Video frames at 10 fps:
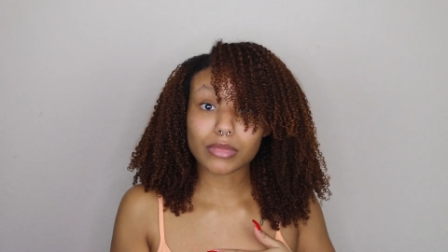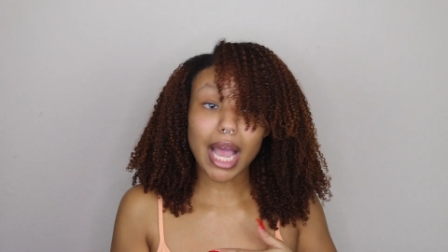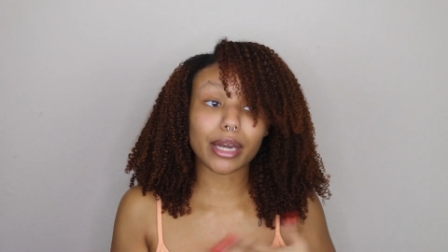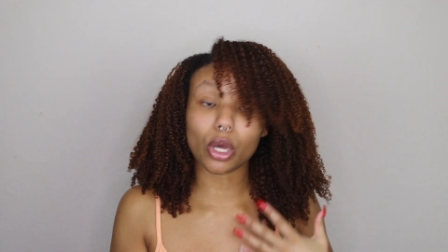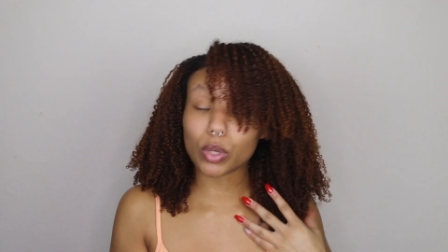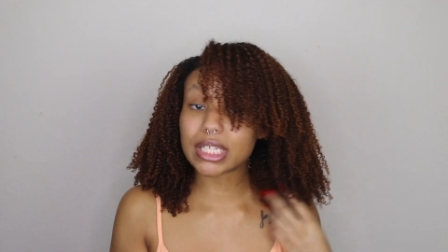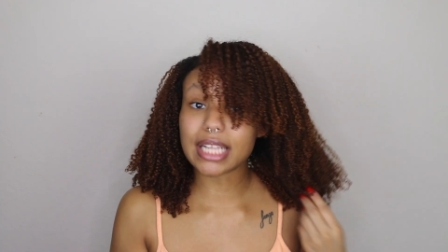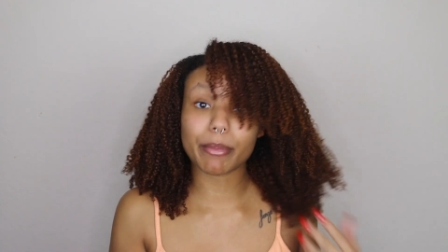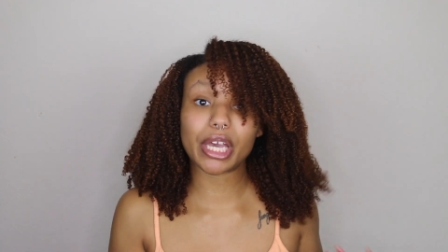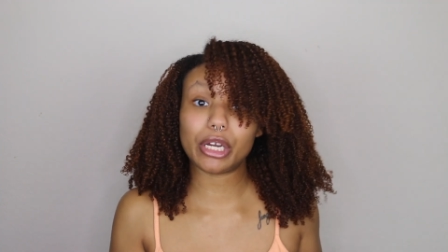I noticed
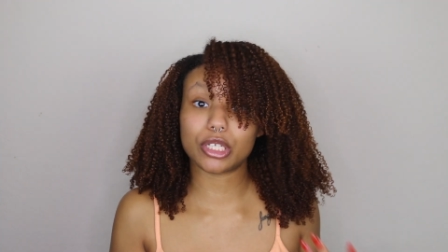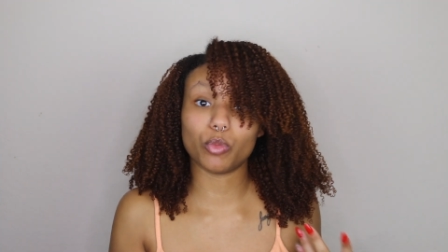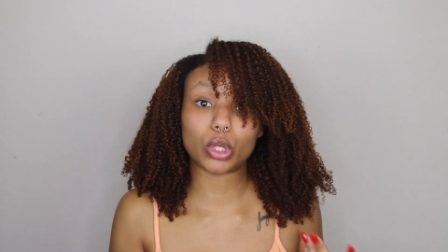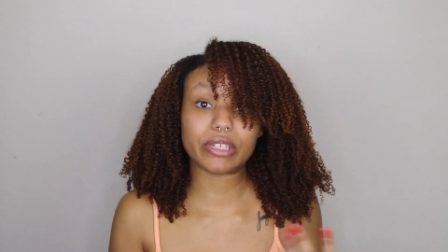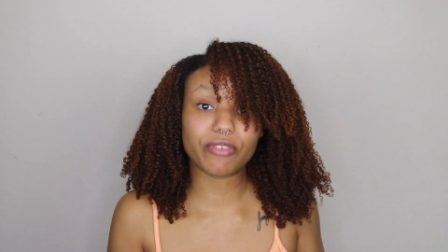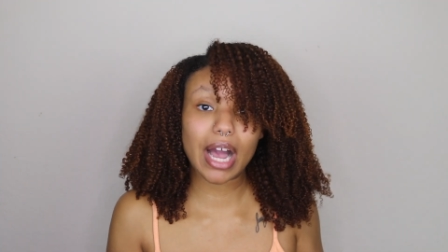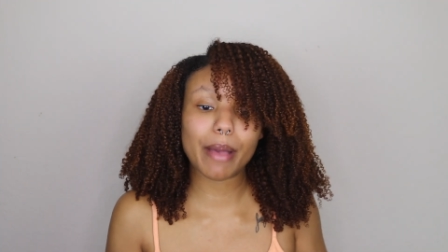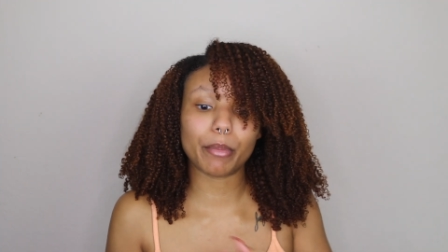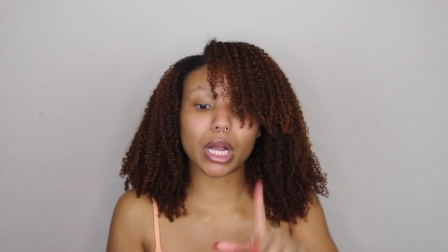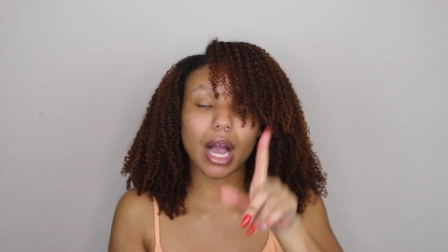that my hair is more
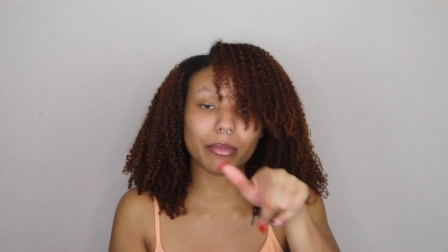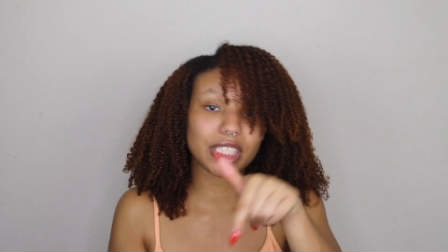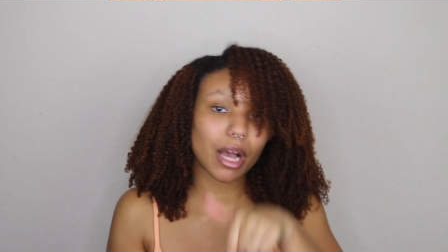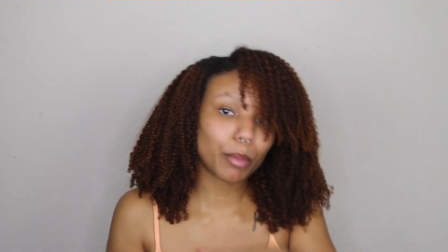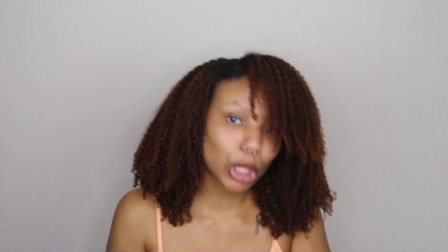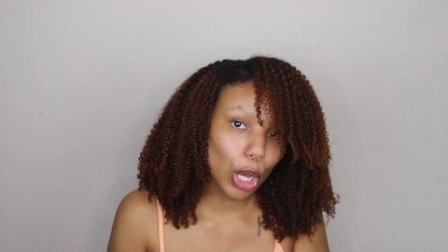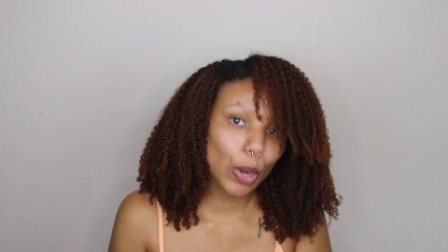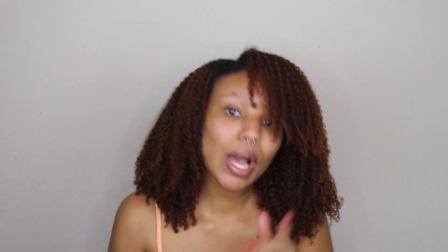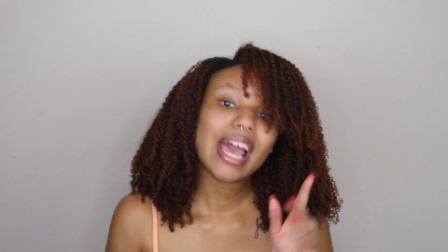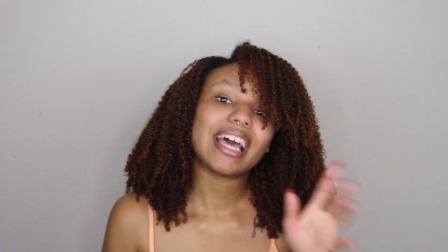defined, but comment down
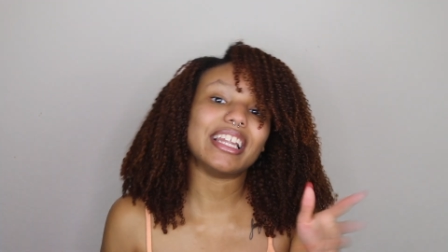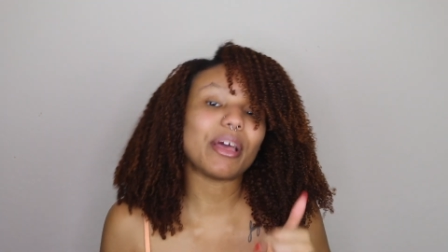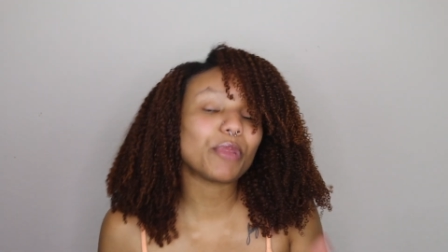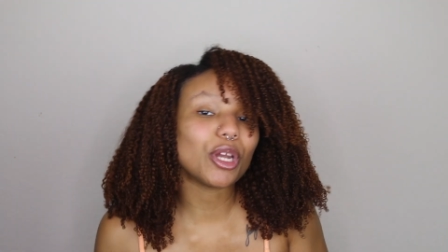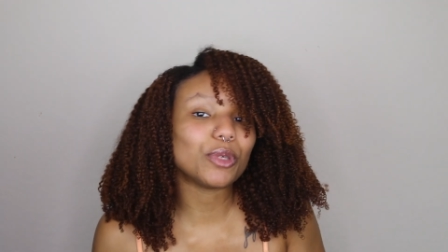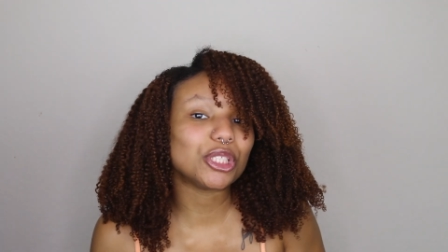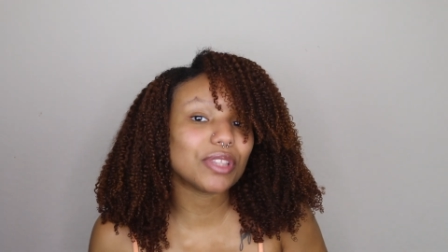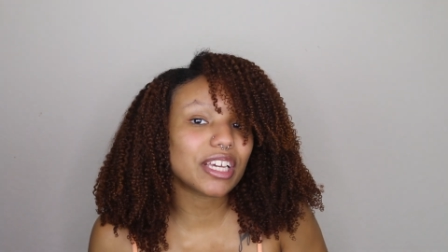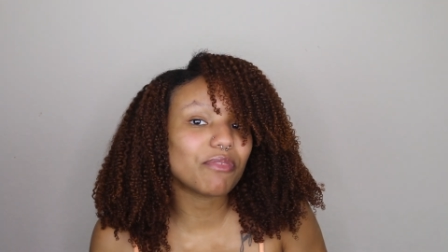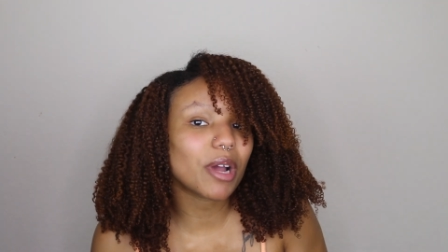below and let me know what you
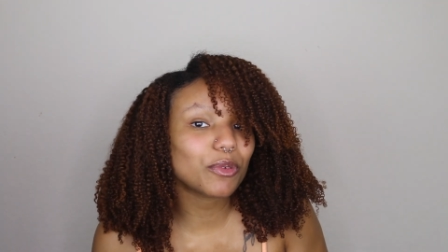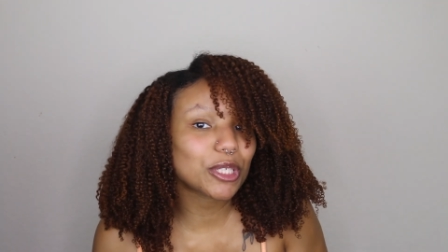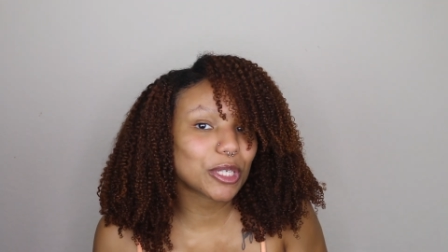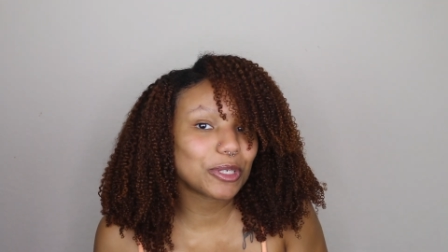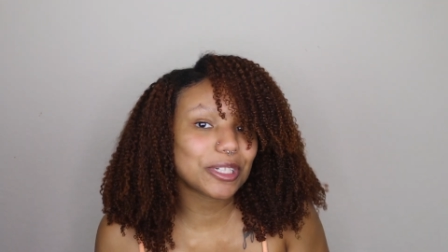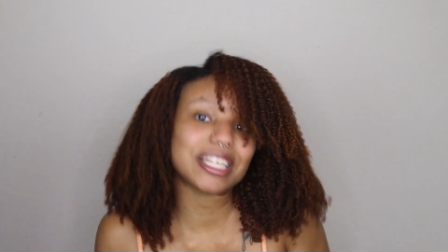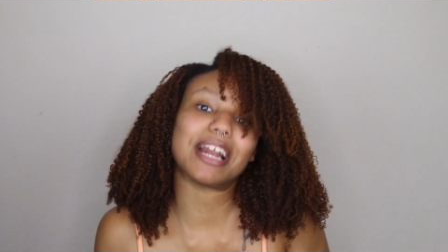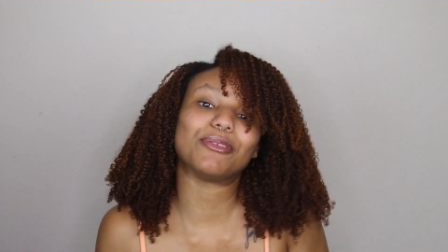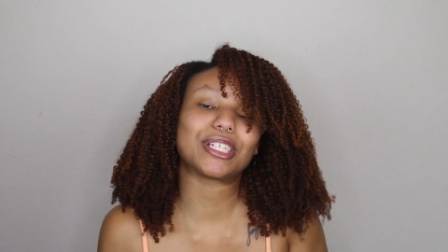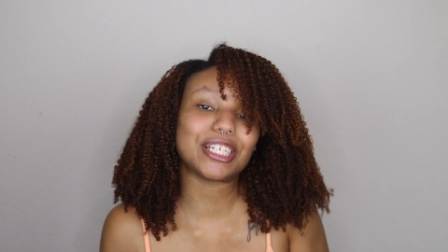think of my results and
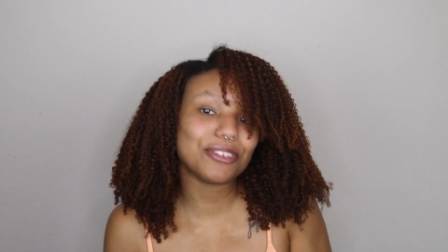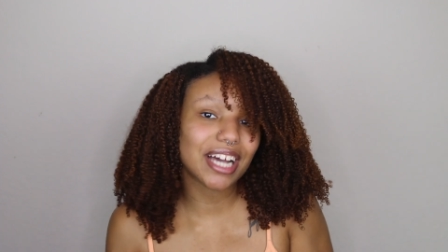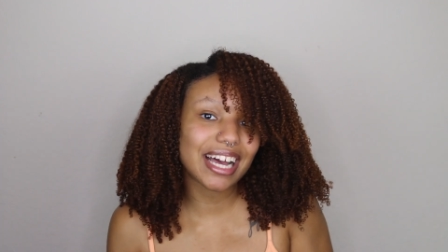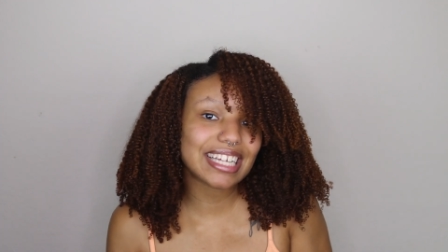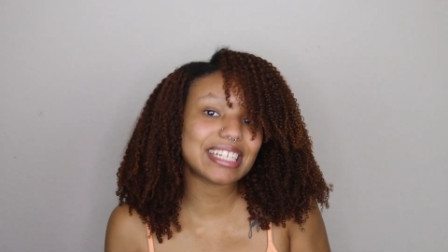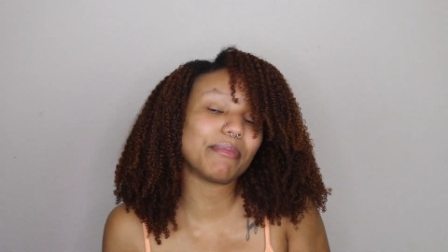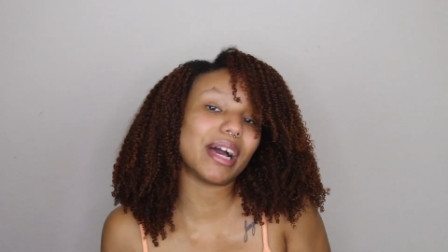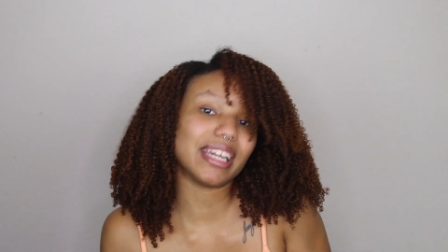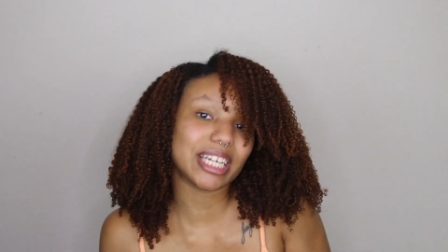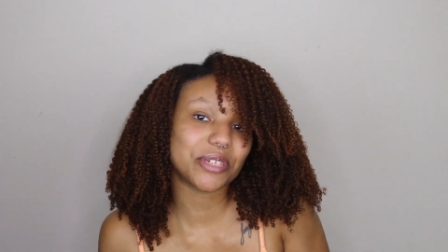I will see you guys in
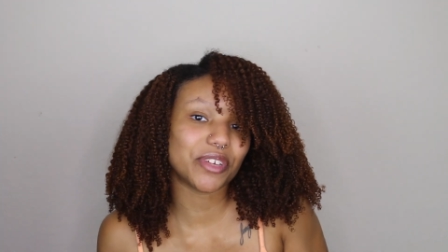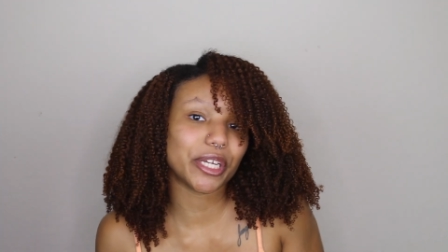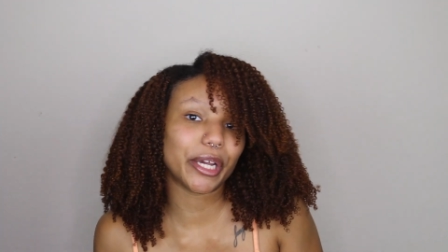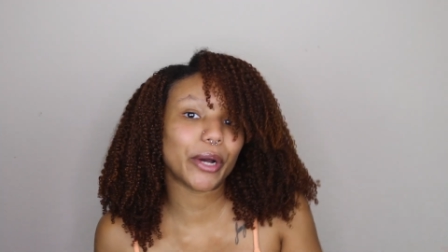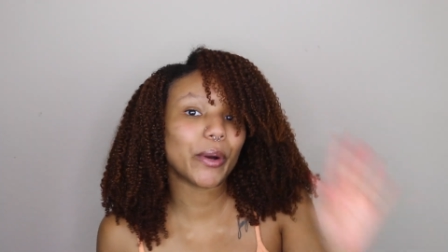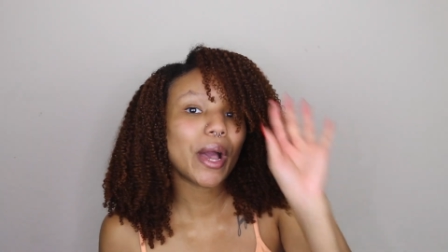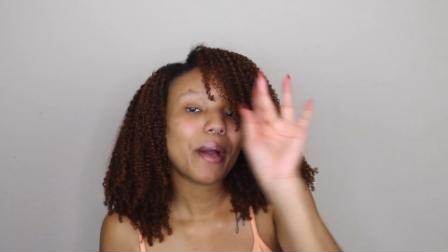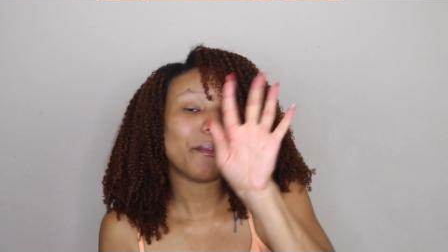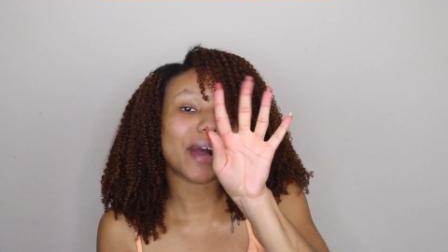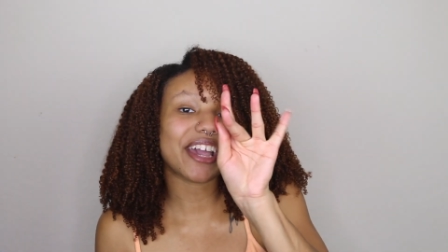my next video.
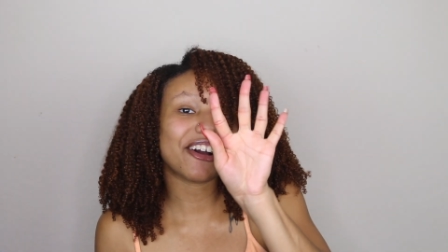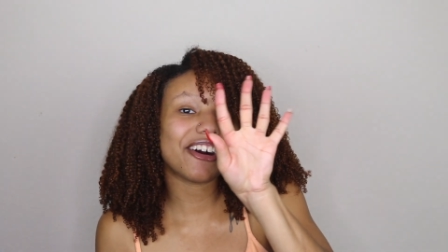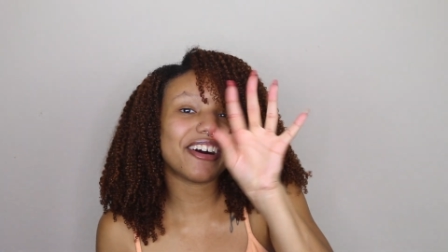Bye